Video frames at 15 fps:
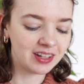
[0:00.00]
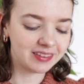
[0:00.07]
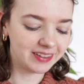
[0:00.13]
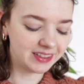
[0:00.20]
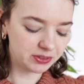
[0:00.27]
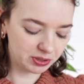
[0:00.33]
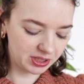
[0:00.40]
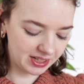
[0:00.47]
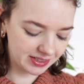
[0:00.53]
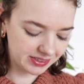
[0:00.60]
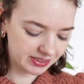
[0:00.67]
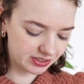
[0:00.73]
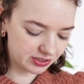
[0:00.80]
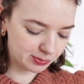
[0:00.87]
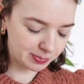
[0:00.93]
This is
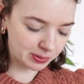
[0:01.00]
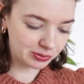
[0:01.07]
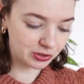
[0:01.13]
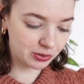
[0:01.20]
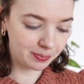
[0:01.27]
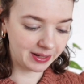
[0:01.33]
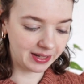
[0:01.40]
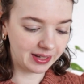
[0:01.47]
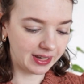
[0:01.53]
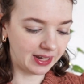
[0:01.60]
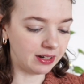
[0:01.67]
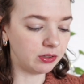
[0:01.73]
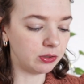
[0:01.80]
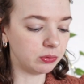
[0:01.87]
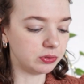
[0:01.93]
supposed to be
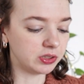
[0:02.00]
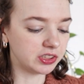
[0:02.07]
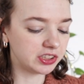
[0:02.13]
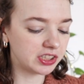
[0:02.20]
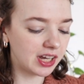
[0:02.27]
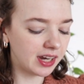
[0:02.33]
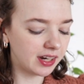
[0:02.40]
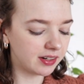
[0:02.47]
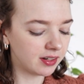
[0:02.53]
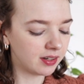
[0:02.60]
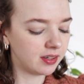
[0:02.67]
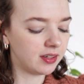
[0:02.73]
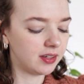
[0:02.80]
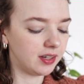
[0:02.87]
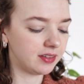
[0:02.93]
a new design.
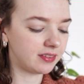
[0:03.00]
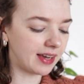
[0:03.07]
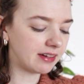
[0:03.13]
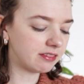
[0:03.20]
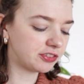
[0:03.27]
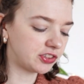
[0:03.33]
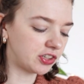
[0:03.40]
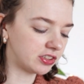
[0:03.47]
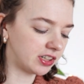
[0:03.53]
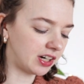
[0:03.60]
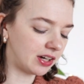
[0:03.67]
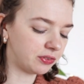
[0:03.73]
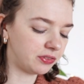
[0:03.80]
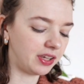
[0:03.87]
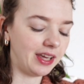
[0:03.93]
It kind of started
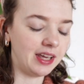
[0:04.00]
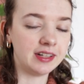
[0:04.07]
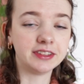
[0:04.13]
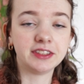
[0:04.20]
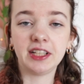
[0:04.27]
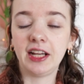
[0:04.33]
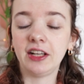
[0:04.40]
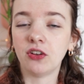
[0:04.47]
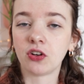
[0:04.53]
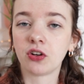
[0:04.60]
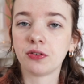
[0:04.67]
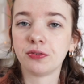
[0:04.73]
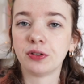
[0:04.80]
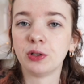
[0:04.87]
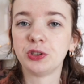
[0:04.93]
out as
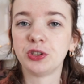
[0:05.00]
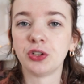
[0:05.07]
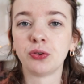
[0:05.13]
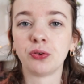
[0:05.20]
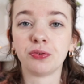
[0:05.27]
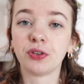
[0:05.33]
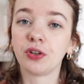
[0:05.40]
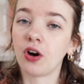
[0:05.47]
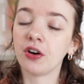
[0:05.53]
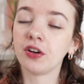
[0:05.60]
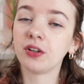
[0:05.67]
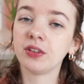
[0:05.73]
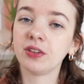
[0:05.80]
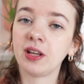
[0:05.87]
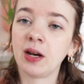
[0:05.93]
another version of the
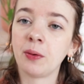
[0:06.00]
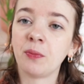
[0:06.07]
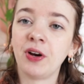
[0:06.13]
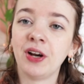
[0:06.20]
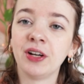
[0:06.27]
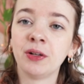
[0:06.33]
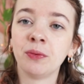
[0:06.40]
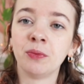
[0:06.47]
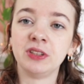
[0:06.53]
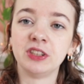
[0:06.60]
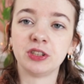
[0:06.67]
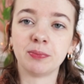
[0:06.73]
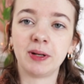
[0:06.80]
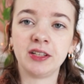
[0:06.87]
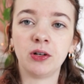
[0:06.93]
cardigan that I'm wearing, which
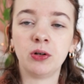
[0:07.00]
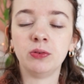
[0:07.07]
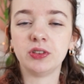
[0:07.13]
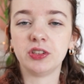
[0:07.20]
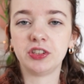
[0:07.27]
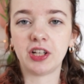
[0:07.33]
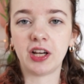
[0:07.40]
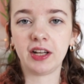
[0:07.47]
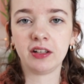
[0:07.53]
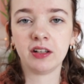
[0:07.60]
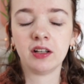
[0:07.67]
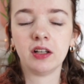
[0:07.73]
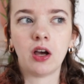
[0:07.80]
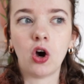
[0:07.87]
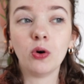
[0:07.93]
is my own design.
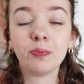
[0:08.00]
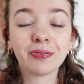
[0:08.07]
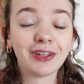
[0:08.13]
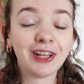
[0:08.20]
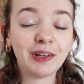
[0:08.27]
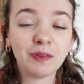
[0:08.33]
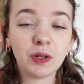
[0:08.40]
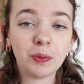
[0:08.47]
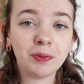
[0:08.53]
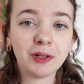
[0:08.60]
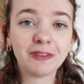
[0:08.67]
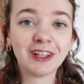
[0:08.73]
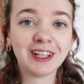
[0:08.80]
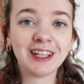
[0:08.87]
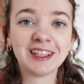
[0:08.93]
Hopefully will be
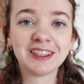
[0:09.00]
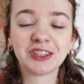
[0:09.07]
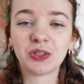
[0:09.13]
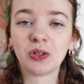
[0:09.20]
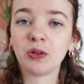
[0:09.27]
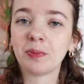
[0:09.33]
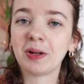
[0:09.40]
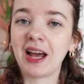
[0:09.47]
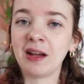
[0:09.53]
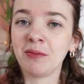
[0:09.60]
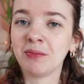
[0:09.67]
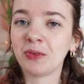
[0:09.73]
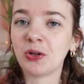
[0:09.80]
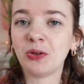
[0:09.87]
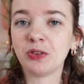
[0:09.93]
released soon, but
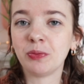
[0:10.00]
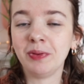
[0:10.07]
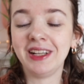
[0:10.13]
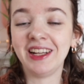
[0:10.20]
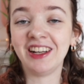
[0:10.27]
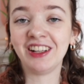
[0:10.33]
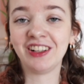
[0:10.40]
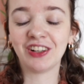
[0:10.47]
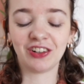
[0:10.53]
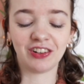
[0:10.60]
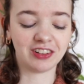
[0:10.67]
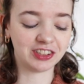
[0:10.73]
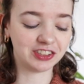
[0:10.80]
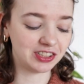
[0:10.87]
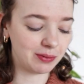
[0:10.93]
I'm going to be knitting
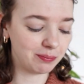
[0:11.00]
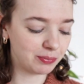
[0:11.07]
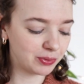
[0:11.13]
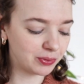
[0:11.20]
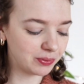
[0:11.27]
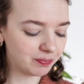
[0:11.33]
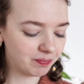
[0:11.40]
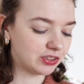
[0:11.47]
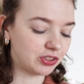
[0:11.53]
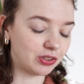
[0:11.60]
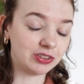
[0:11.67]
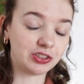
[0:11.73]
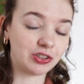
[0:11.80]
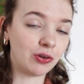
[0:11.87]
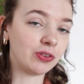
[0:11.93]
another sample. So
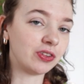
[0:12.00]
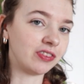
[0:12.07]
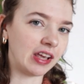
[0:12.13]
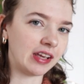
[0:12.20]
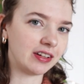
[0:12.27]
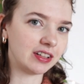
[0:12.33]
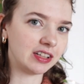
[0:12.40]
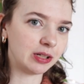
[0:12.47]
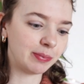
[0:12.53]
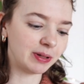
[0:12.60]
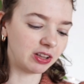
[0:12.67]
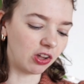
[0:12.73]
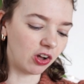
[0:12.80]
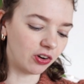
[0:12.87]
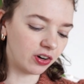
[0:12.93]
it's going to take a little
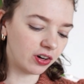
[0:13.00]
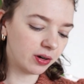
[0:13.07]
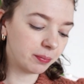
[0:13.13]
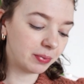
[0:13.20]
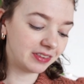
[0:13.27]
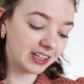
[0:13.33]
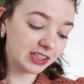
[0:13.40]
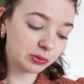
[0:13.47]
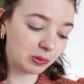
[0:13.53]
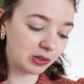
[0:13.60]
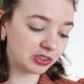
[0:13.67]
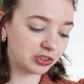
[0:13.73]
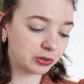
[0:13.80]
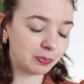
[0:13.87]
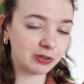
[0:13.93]
bit longer, but this
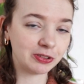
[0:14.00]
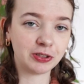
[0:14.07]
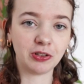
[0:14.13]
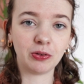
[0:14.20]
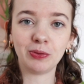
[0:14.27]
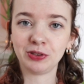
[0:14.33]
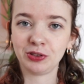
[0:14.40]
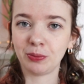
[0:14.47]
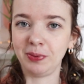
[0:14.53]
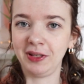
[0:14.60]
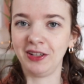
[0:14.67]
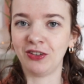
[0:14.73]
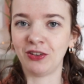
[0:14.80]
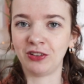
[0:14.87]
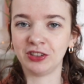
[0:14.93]
was supposed to also
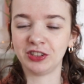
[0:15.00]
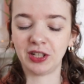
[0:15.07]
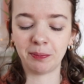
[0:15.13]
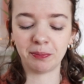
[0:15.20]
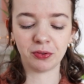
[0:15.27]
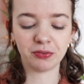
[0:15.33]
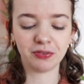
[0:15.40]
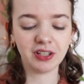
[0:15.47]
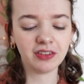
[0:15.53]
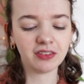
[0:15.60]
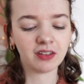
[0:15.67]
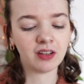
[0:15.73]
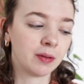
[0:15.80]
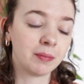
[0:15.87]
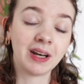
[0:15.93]
be another sample fit.
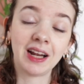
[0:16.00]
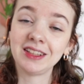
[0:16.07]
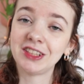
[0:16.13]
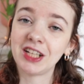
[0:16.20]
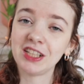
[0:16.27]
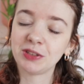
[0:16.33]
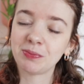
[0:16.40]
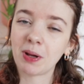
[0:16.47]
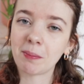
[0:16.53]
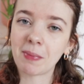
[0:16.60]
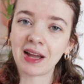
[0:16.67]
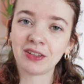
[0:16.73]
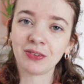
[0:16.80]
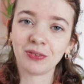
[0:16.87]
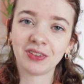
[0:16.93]
But I changed my
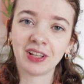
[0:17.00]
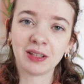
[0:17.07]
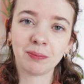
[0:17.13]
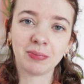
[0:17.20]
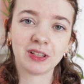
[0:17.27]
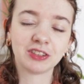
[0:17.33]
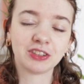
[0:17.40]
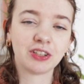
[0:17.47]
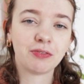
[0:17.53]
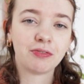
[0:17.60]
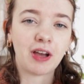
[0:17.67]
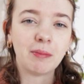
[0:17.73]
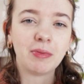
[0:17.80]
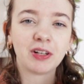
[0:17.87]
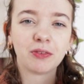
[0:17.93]
mind on that because the
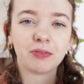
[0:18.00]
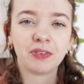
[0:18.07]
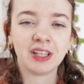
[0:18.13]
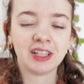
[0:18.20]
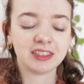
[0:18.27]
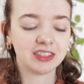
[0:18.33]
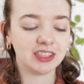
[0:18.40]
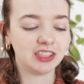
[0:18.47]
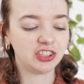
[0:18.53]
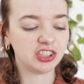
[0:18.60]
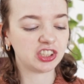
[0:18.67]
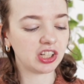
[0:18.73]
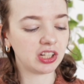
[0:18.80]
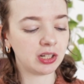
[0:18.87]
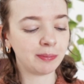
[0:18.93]
fabric of this is
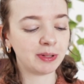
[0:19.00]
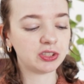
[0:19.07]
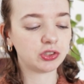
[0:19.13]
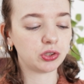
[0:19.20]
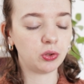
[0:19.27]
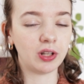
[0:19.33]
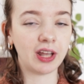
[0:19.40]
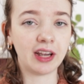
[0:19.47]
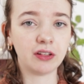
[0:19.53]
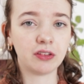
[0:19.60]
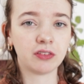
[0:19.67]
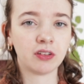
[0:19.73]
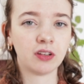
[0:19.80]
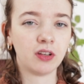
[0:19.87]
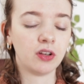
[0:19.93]
just a little bit too
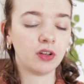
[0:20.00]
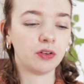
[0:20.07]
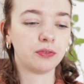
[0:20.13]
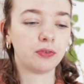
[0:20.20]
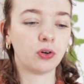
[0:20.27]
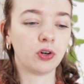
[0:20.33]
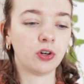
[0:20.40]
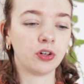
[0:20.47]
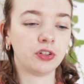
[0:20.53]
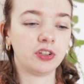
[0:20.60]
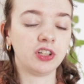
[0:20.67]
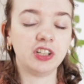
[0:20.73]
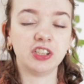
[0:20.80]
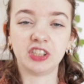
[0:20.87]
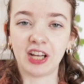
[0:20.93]
light for
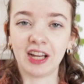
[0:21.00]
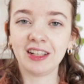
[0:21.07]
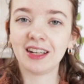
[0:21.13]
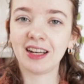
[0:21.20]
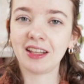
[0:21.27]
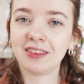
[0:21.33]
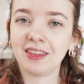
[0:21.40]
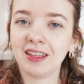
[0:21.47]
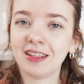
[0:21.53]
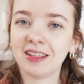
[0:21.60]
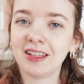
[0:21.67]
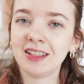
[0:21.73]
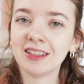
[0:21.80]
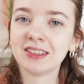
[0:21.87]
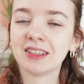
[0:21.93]
the design that I think
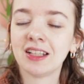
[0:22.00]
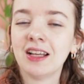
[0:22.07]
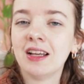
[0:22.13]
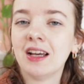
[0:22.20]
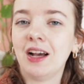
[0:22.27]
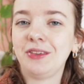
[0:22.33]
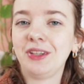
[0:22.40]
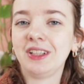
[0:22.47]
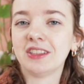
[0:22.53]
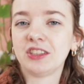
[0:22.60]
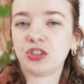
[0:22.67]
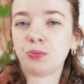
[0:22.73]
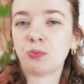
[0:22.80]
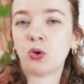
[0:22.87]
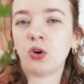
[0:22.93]
it is. I think
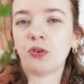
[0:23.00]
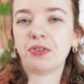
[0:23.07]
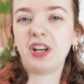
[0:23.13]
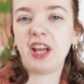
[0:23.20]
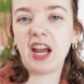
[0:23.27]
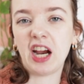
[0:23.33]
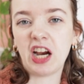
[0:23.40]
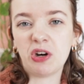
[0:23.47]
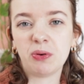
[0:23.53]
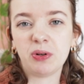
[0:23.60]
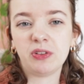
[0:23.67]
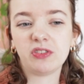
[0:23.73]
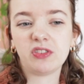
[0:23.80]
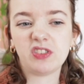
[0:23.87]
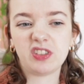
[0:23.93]
this is more of an
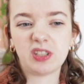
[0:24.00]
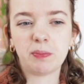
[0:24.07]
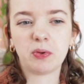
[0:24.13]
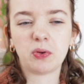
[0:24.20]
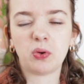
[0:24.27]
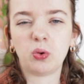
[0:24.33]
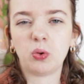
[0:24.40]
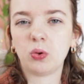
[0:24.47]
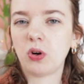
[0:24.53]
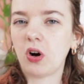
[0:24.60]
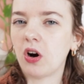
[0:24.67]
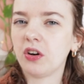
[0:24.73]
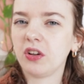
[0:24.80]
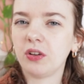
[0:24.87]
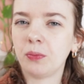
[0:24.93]
Aran typical
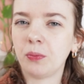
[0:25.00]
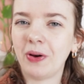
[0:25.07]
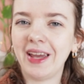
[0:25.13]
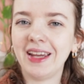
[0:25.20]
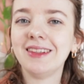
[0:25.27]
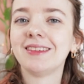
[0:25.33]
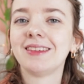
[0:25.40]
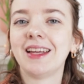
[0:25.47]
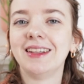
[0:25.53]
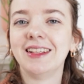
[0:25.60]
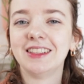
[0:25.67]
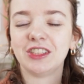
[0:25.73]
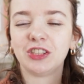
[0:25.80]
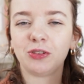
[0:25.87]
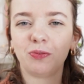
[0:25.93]
cardigan weight, and
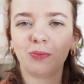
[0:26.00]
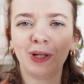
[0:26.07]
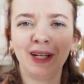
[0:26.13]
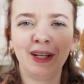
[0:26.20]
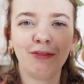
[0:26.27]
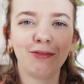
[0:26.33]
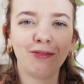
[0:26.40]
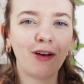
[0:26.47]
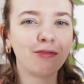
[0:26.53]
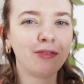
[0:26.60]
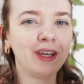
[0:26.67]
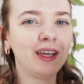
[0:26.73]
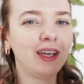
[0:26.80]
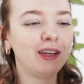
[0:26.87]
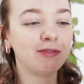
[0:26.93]
this is really
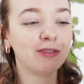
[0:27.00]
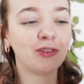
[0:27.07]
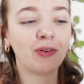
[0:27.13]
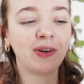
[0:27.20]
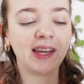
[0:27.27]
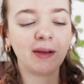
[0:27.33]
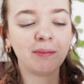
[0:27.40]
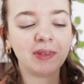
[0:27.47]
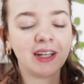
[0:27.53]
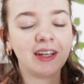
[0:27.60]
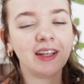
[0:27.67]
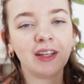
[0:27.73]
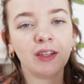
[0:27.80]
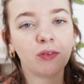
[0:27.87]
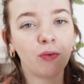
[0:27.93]
fluffy, even though I am
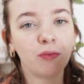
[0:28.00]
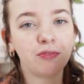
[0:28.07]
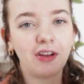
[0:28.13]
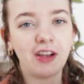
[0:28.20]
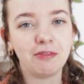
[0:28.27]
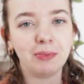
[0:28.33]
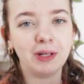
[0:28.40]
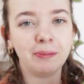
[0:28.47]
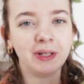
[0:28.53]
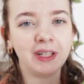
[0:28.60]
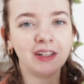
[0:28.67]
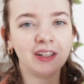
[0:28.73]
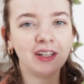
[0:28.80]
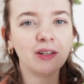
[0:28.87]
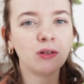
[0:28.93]
knitting it on
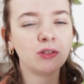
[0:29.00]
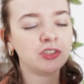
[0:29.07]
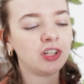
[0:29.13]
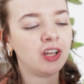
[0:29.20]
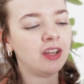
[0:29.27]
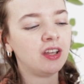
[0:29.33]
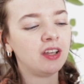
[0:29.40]
5mm needles.